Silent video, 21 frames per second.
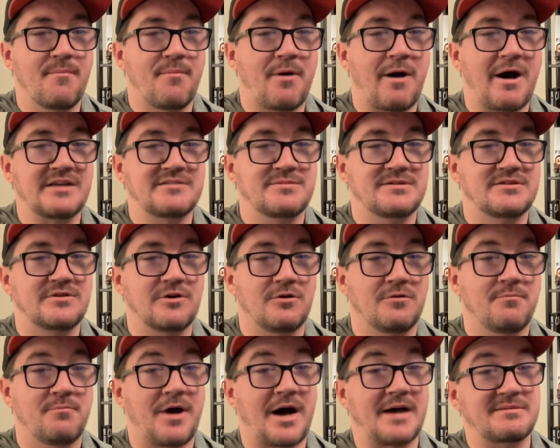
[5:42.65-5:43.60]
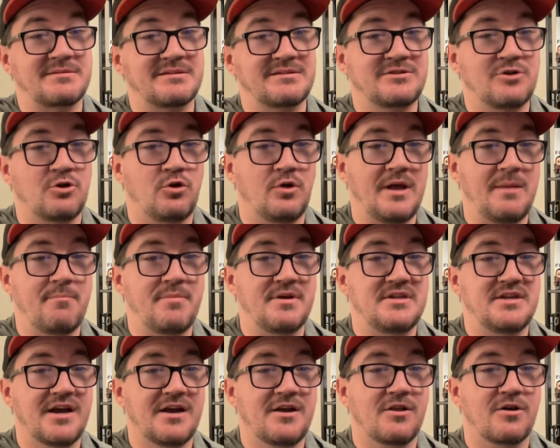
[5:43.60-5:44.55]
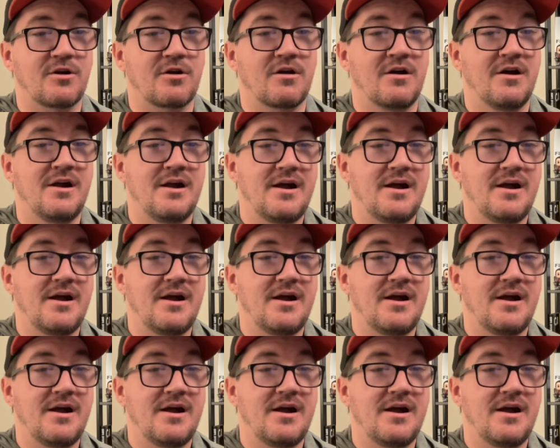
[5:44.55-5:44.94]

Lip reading: Pospisil in particular,